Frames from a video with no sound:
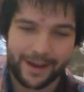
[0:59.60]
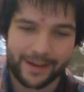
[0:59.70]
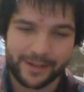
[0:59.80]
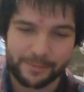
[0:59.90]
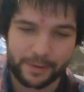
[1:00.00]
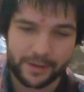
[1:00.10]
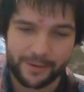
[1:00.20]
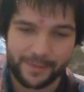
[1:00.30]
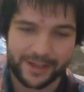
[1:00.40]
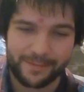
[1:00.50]
I just put
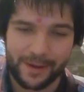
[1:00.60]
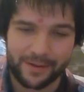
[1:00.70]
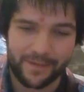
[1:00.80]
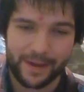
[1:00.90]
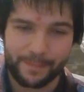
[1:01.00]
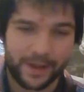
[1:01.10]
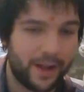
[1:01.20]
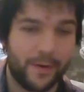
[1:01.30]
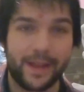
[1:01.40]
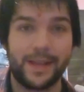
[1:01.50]
too much milk in it. But
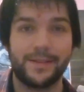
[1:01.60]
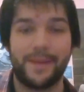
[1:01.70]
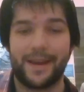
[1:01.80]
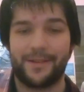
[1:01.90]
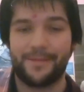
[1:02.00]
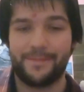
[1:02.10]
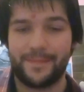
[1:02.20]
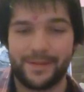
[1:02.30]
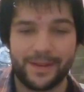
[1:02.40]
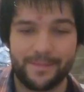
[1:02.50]
you know what? It doesn't matter.
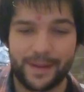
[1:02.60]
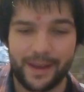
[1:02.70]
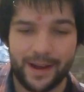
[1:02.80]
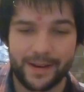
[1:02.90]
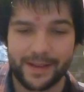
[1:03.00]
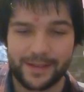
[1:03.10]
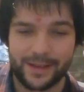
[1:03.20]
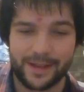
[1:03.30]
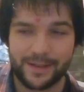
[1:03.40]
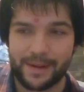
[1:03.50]
To be
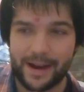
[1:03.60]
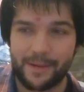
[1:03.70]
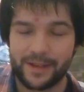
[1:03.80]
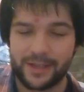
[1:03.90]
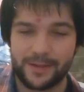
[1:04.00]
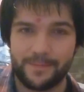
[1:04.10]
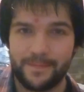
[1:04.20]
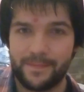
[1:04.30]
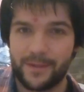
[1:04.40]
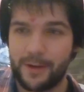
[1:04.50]
honest, it doesn't matter how much
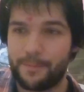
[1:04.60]
you